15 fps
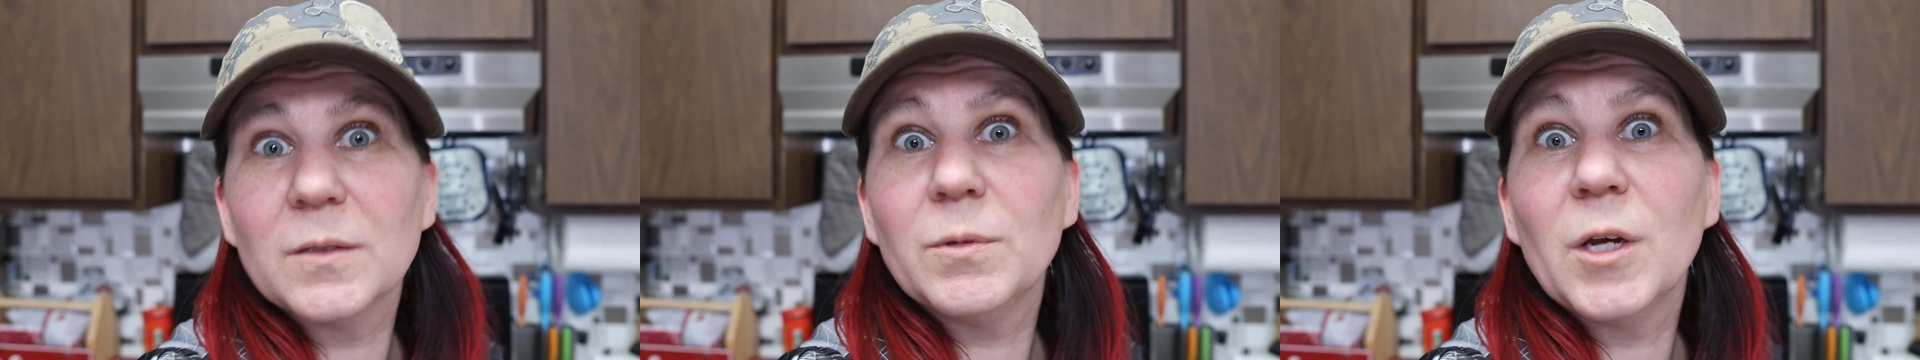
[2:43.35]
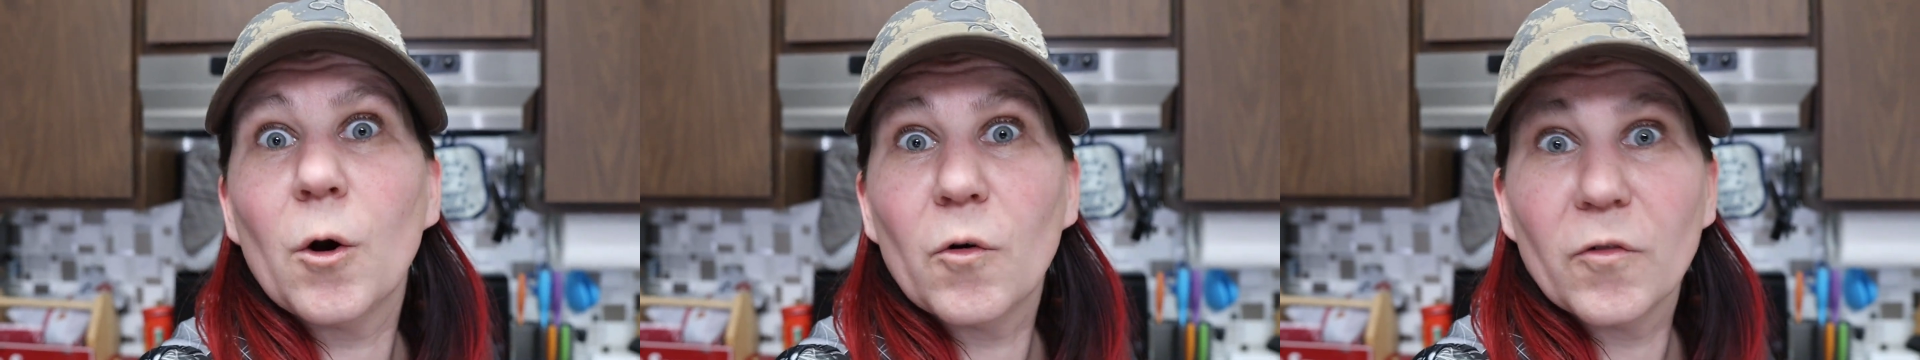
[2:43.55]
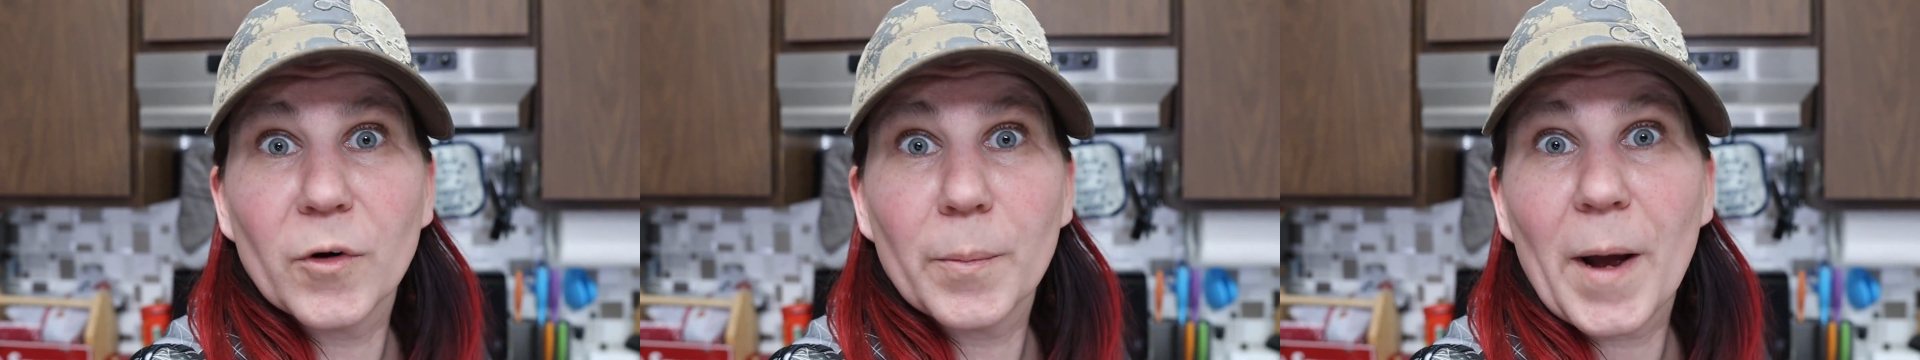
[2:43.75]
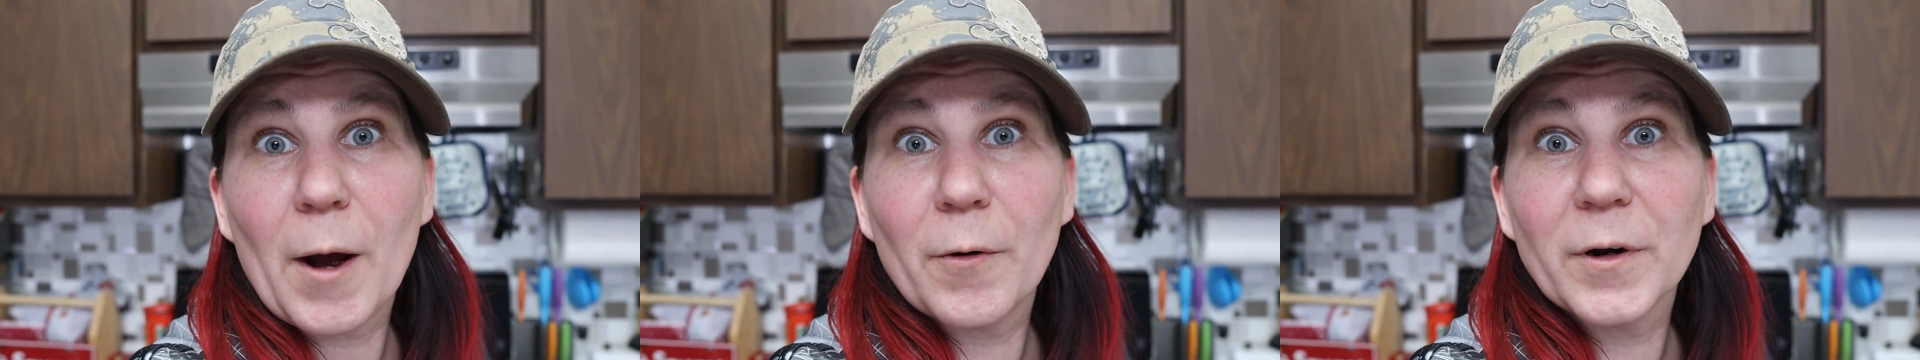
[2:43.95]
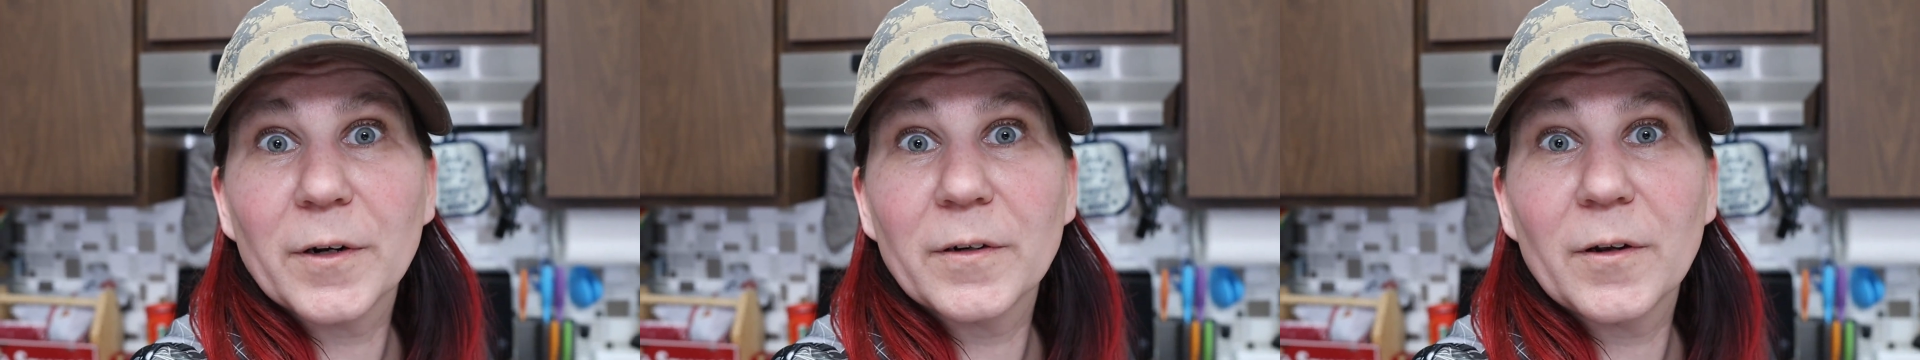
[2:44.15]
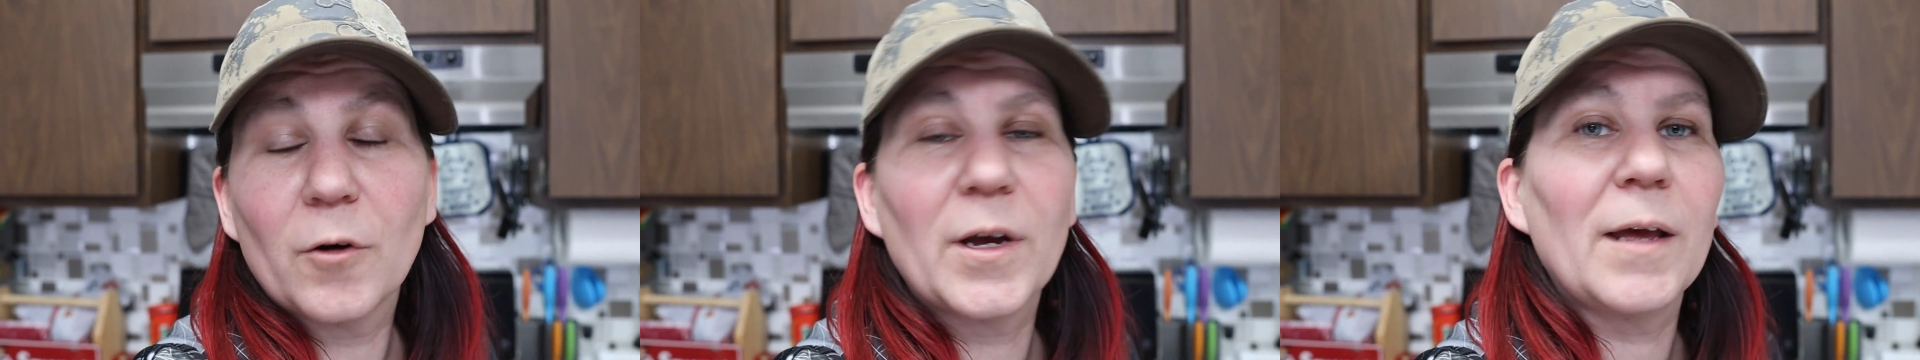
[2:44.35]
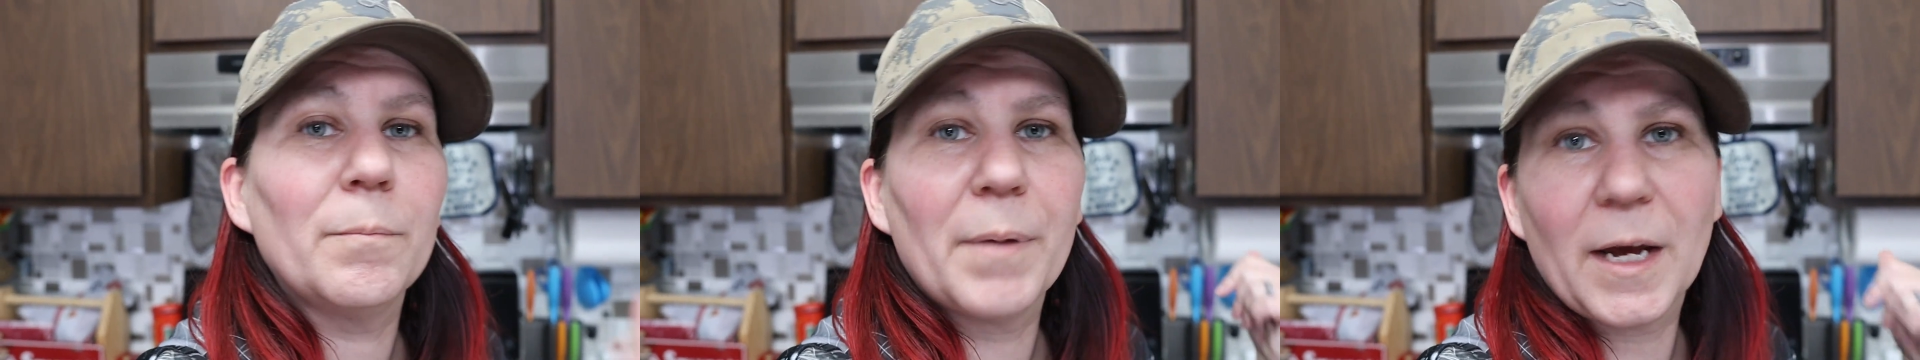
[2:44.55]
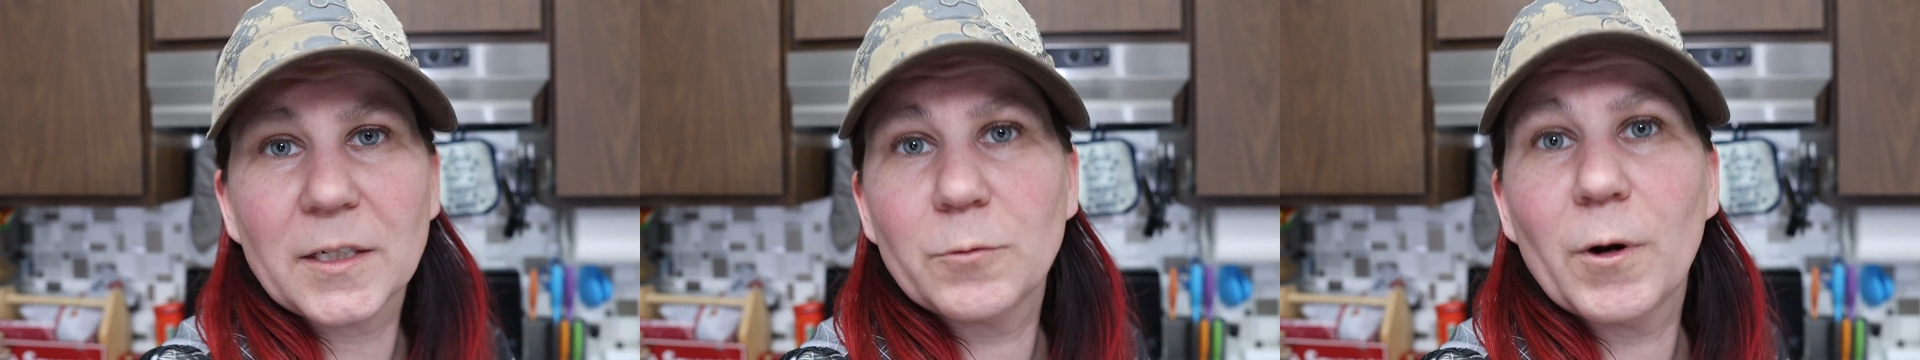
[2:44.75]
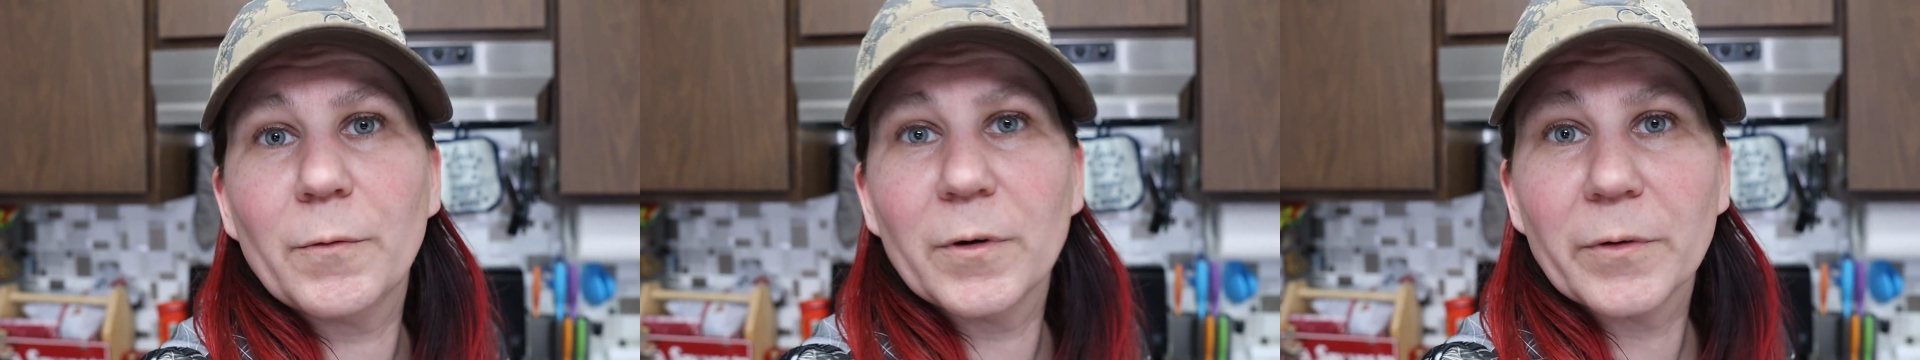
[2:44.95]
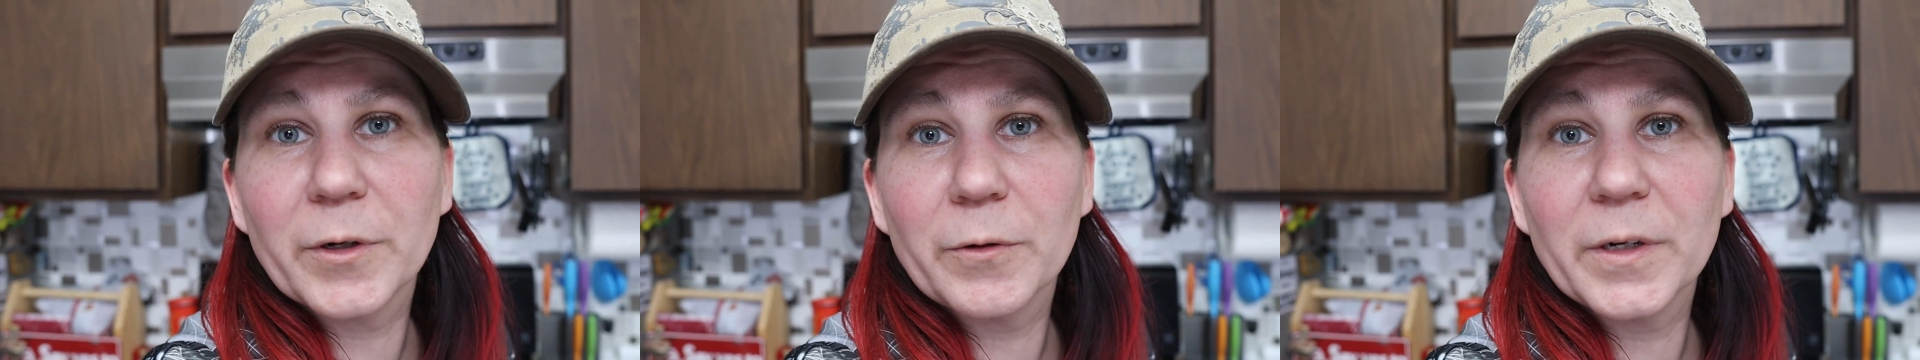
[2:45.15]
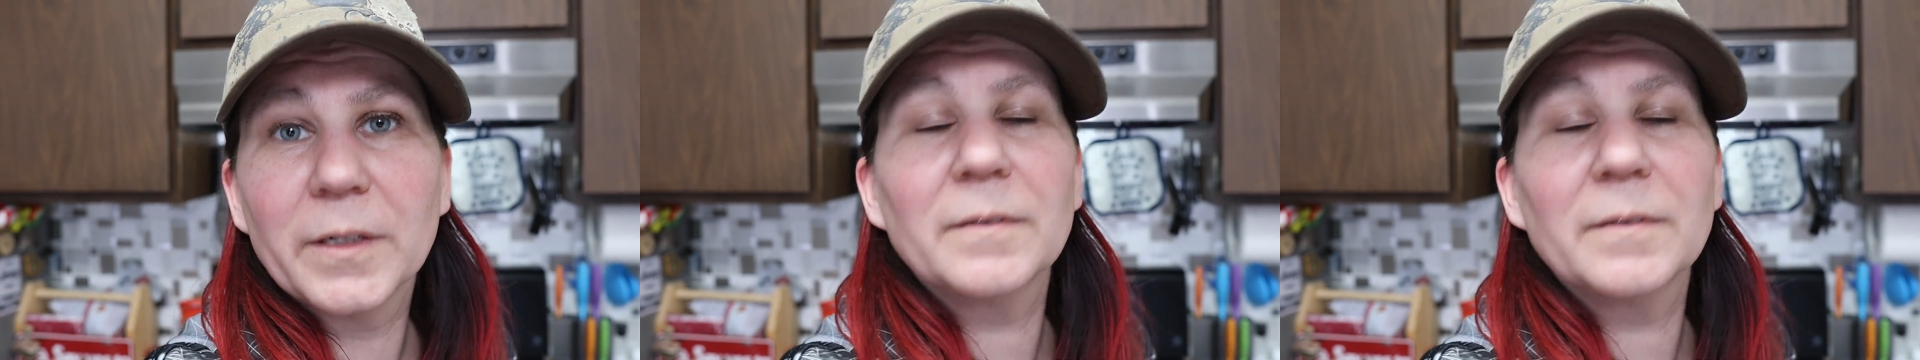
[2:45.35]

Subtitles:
be overpowered. Okay, back to what we were doing.